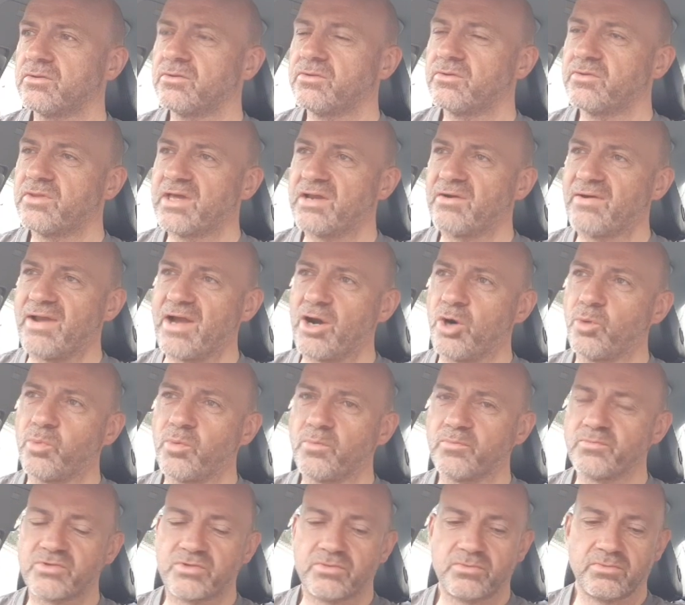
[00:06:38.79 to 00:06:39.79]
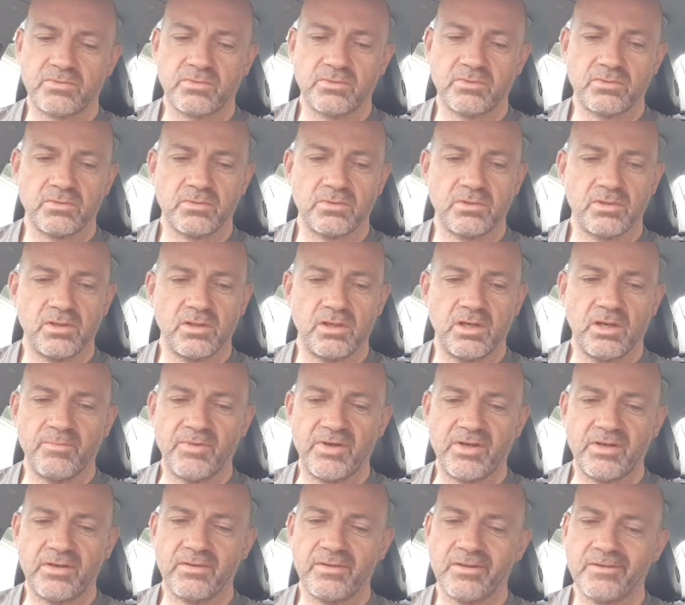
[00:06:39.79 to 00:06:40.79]
Their albums, I
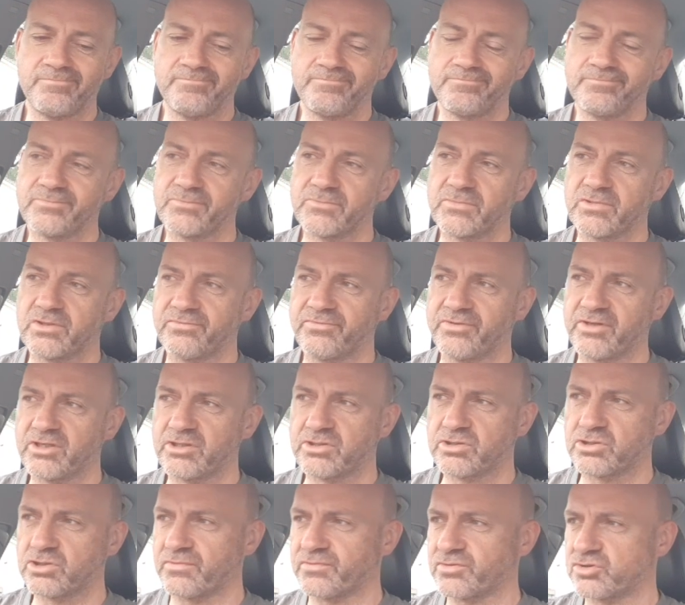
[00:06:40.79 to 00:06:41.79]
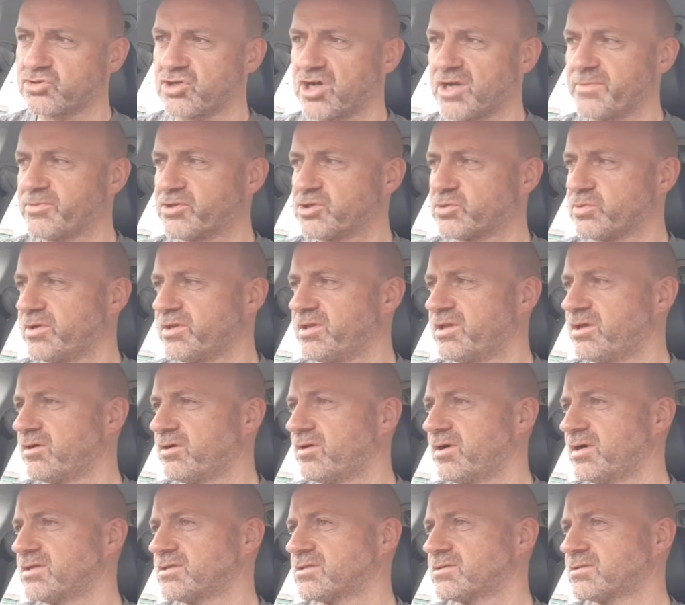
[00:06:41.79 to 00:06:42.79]
mean, I think this is off Straight Between the
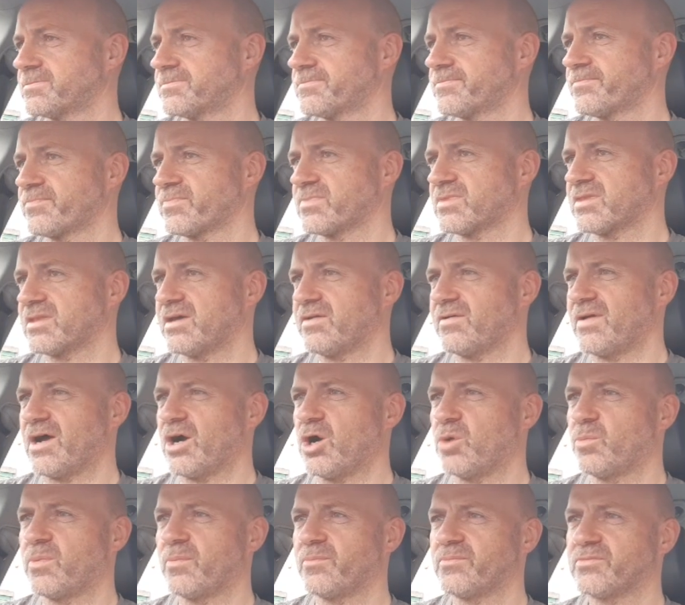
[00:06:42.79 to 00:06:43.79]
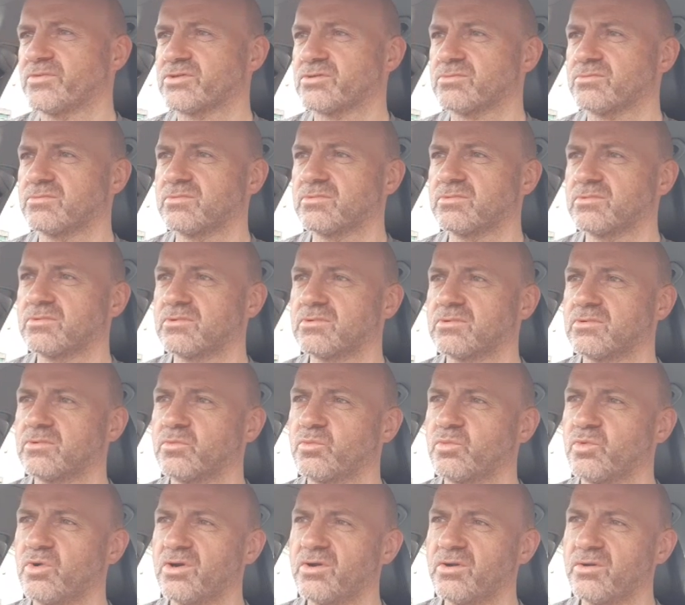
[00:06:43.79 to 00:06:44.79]
Eyes, their albums
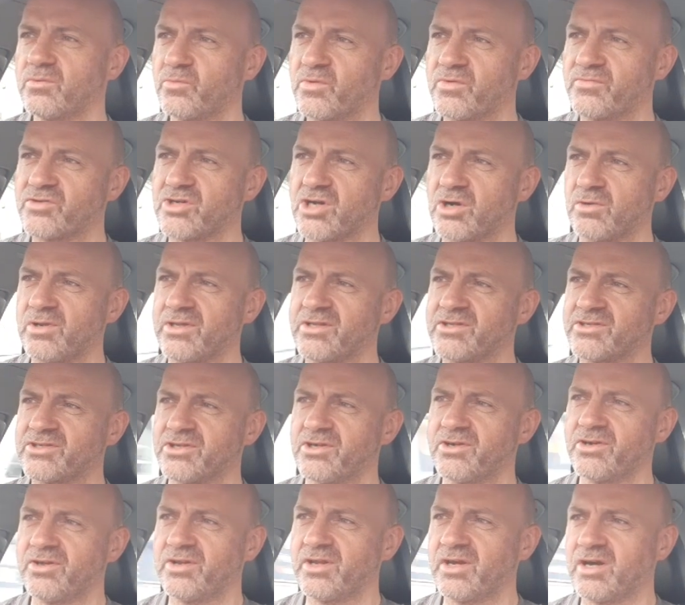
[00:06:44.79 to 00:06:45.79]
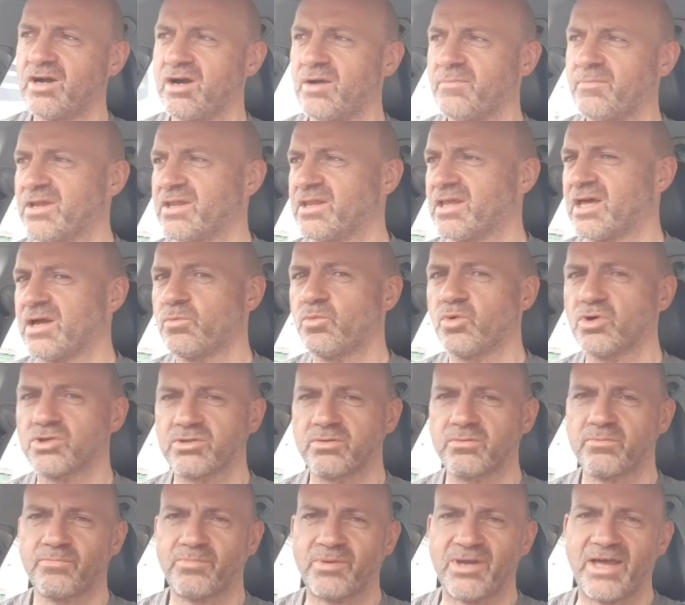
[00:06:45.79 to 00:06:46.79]
were, with Jolyn Turner, I mean, they
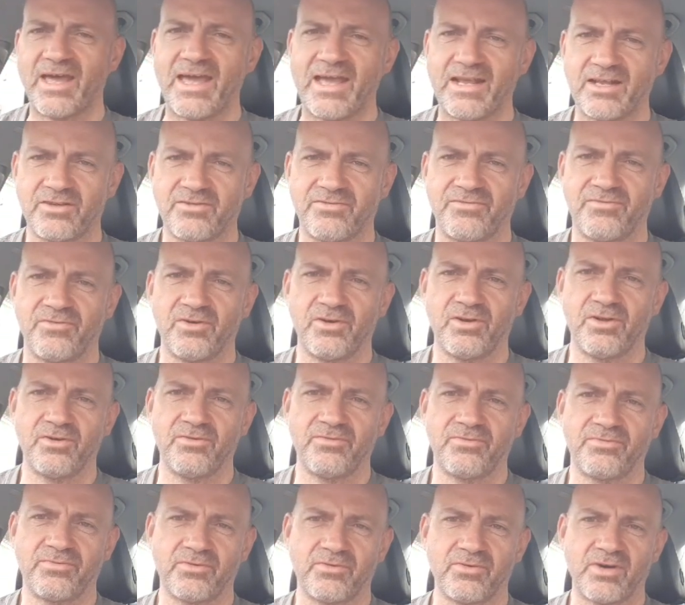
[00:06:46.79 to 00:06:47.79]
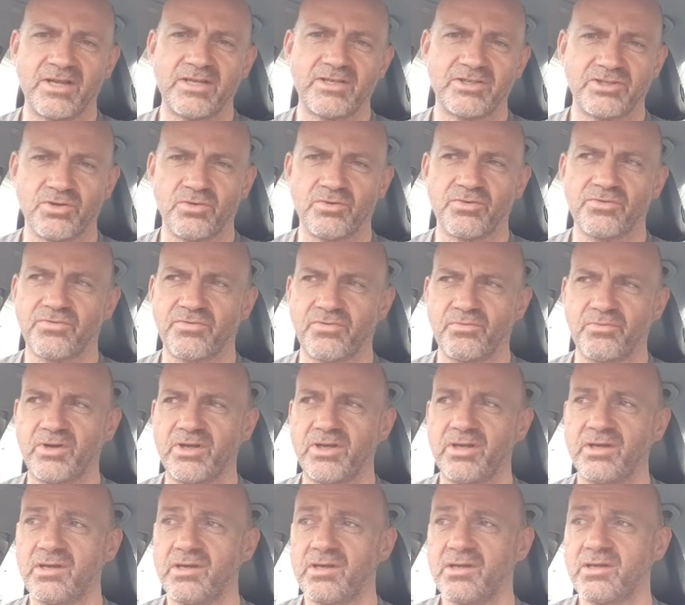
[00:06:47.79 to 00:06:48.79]
wasn't packed full of great songs for
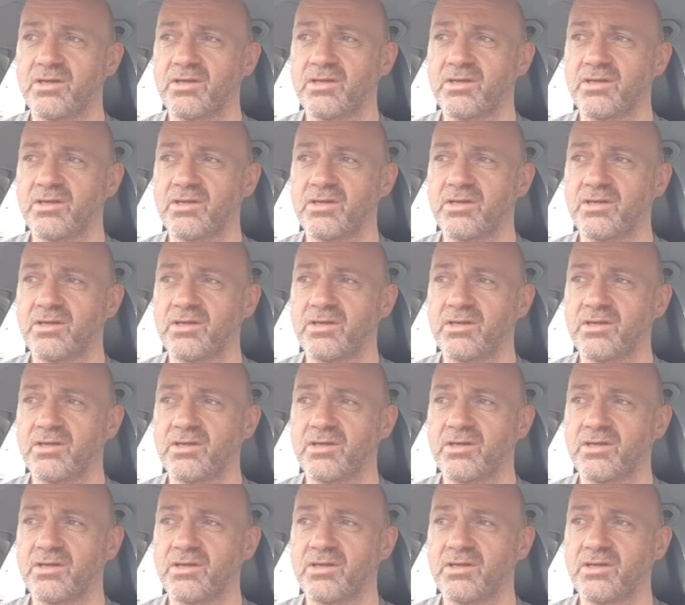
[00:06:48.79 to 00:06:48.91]
me.